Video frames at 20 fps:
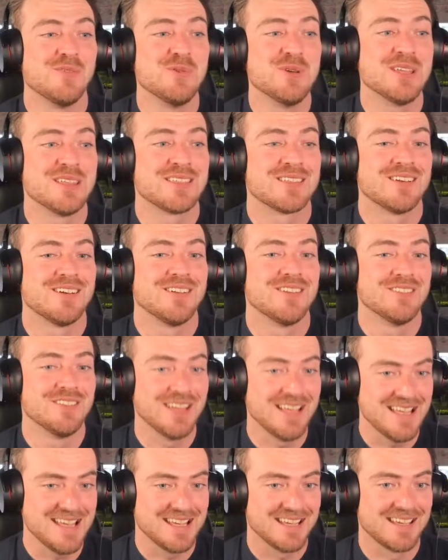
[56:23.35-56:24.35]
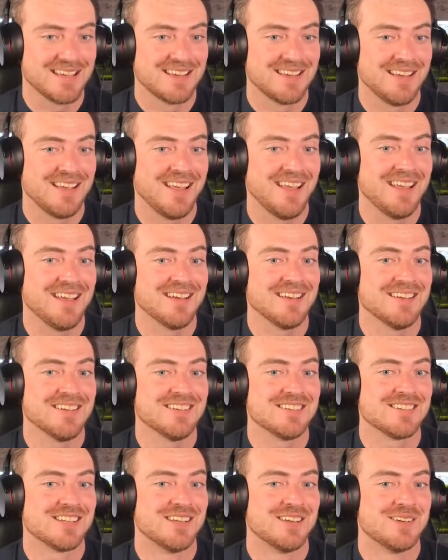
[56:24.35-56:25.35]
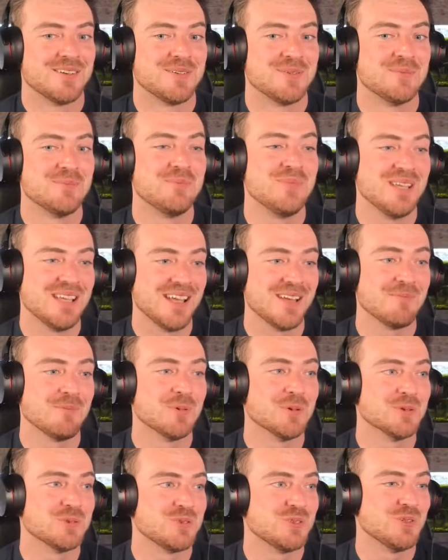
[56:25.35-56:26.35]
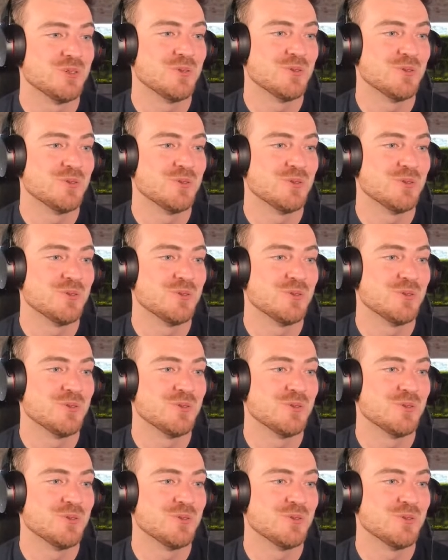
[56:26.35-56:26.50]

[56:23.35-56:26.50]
with a lake and be able